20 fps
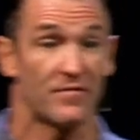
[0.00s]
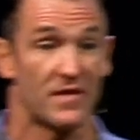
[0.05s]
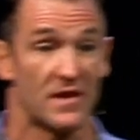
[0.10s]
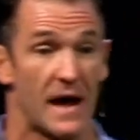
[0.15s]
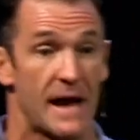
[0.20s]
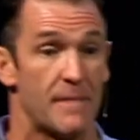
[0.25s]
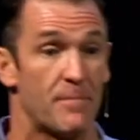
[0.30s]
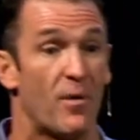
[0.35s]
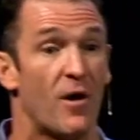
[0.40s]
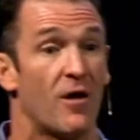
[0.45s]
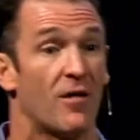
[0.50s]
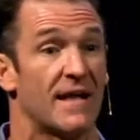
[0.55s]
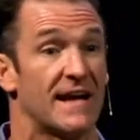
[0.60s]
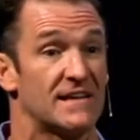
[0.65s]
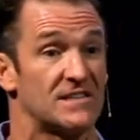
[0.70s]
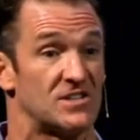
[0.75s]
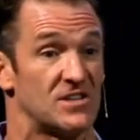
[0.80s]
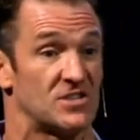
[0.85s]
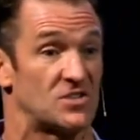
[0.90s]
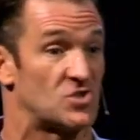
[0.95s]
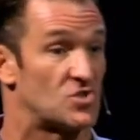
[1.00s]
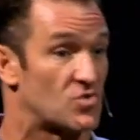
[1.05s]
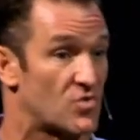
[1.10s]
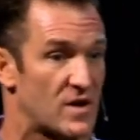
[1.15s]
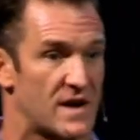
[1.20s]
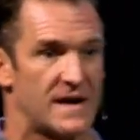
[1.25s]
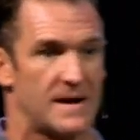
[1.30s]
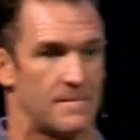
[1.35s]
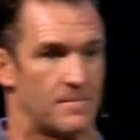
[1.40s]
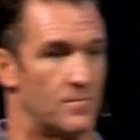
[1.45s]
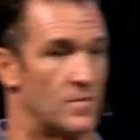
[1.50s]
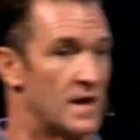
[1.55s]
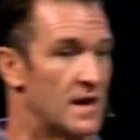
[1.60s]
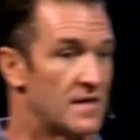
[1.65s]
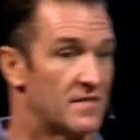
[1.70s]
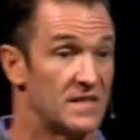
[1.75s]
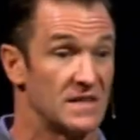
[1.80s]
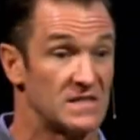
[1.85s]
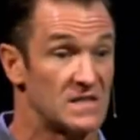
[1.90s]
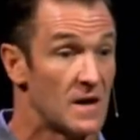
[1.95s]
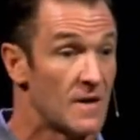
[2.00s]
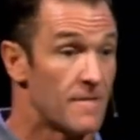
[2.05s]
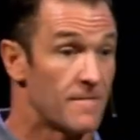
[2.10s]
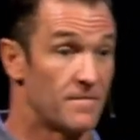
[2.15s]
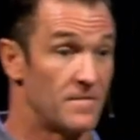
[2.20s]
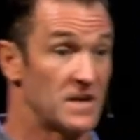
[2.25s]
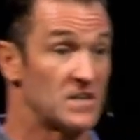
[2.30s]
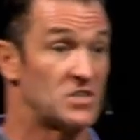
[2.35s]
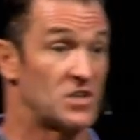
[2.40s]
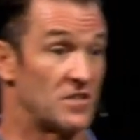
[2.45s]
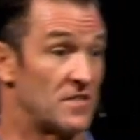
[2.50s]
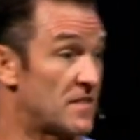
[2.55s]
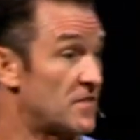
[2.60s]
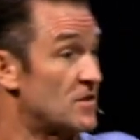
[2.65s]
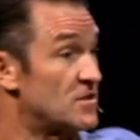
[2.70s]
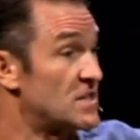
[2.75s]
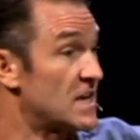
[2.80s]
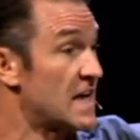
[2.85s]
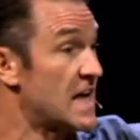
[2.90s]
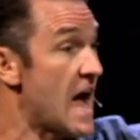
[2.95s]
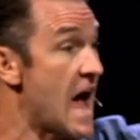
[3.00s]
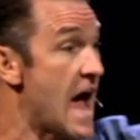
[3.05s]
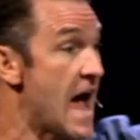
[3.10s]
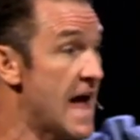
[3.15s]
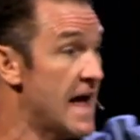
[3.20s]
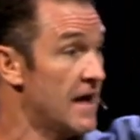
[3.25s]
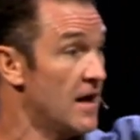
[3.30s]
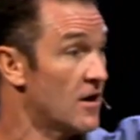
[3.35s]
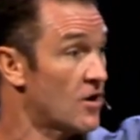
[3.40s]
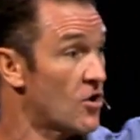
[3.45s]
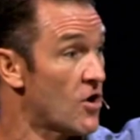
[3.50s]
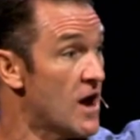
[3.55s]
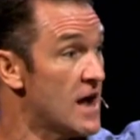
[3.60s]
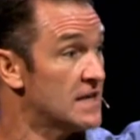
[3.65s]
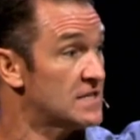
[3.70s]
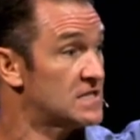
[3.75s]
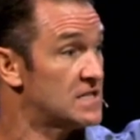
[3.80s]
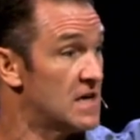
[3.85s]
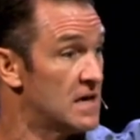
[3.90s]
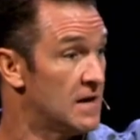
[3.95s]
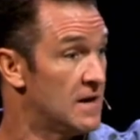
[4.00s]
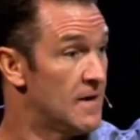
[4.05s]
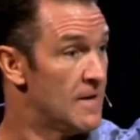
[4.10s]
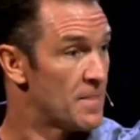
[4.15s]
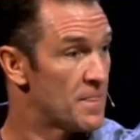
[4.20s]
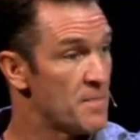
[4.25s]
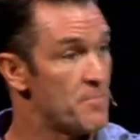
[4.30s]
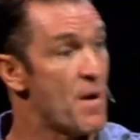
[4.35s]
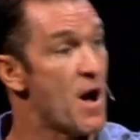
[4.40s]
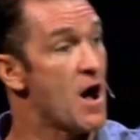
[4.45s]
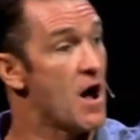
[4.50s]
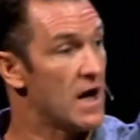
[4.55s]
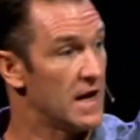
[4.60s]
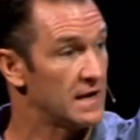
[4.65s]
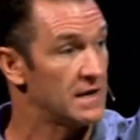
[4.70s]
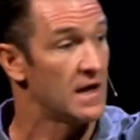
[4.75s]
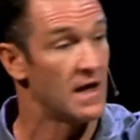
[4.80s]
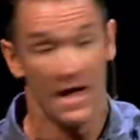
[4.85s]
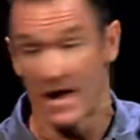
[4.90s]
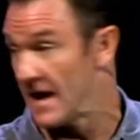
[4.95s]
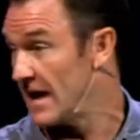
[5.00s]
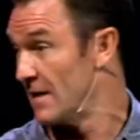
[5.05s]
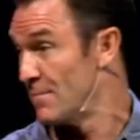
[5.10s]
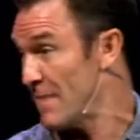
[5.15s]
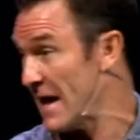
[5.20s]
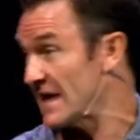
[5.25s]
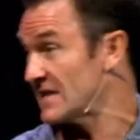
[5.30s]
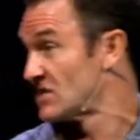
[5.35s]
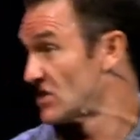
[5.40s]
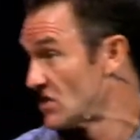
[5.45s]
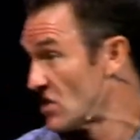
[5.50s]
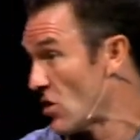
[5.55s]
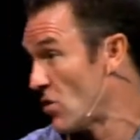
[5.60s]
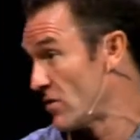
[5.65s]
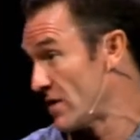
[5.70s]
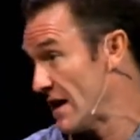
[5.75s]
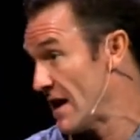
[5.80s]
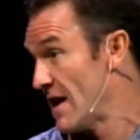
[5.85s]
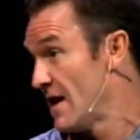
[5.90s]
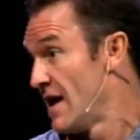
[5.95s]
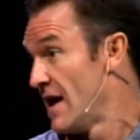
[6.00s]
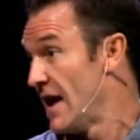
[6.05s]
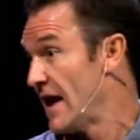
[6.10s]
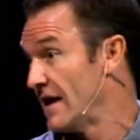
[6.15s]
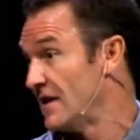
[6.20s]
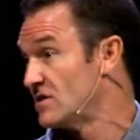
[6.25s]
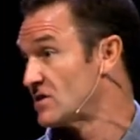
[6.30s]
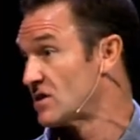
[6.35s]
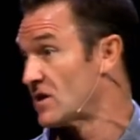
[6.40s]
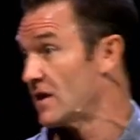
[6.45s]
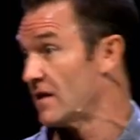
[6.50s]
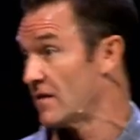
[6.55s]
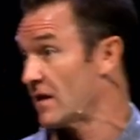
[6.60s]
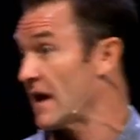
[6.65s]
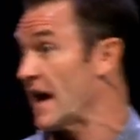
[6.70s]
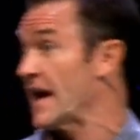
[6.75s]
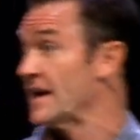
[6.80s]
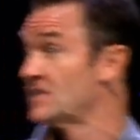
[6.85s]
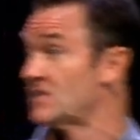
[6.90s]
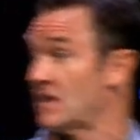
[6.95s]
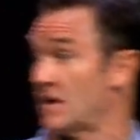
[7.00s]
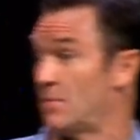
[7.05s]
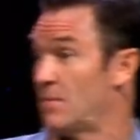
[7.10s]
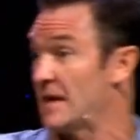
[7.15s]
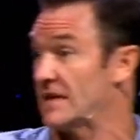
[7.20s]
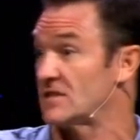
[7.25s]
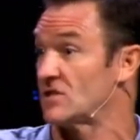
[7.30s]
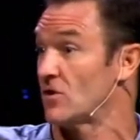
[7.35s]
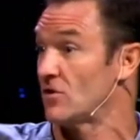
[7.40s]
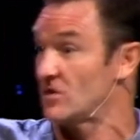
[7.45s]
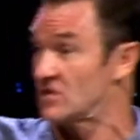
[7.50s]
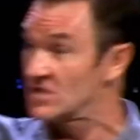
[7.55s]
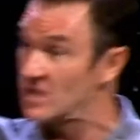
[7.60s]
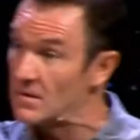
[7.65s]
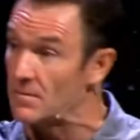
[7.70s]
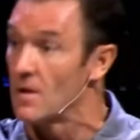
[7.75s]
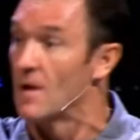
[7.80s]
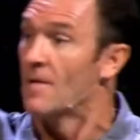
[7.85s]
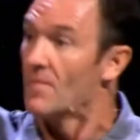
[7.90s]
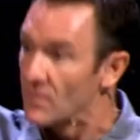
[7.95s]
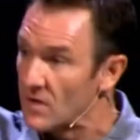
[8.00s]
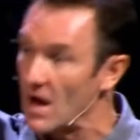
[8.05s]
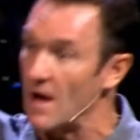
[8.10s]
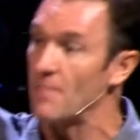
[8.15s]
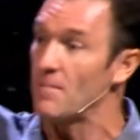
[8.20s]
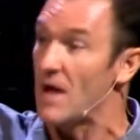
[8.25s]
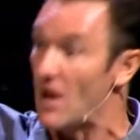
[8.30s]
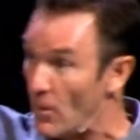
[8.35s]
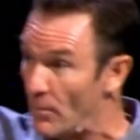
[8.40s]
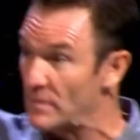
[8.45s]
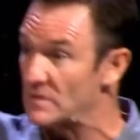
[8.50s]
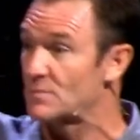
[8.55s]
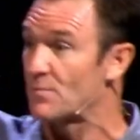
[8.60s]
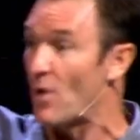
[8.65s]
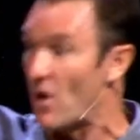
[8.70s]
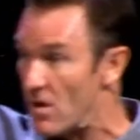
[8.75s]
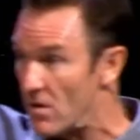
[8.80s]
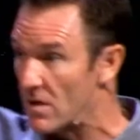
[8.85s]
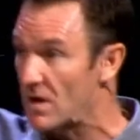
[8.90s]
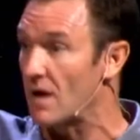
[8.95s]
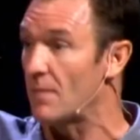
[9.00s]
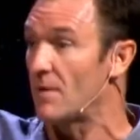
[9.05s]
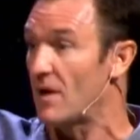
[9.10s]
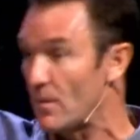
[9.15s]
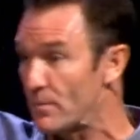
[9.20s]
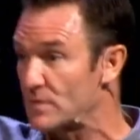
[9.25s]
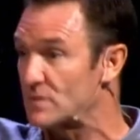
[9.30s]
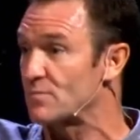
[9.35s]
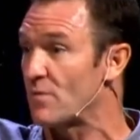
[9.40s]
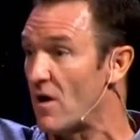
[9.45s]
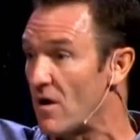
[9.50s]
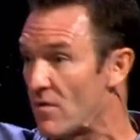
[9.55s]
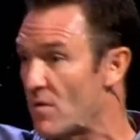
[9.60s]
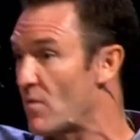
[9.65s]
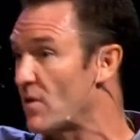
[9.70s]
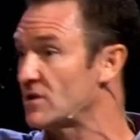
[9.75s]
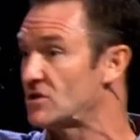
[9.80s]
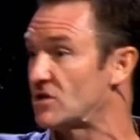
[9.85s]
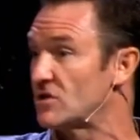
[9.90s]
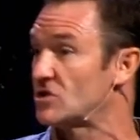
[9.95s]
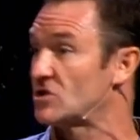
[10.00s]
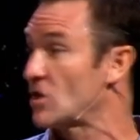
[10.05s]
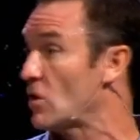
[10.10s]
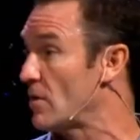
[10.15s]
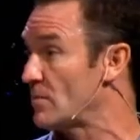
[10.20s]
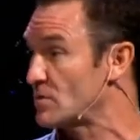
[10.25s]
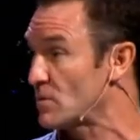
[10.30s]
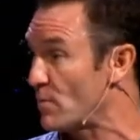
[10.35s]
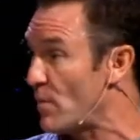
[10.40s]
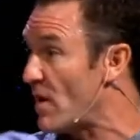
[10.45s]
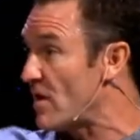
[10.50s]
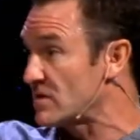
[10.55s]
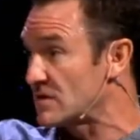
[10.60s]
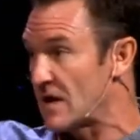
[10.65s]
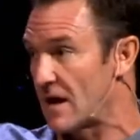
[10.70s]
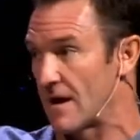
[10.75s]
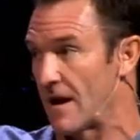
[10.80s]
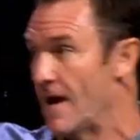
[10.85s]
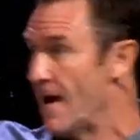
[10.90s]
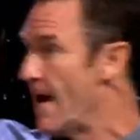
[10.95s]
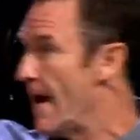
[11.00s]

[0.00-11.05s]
of the night, Paul has this dream, this vision that there's a guy across the pond in Macedonia. And the guy's in Macedonia saying, come help us, Paul. Come help us, Paul. We want you to show up. So Paul's like,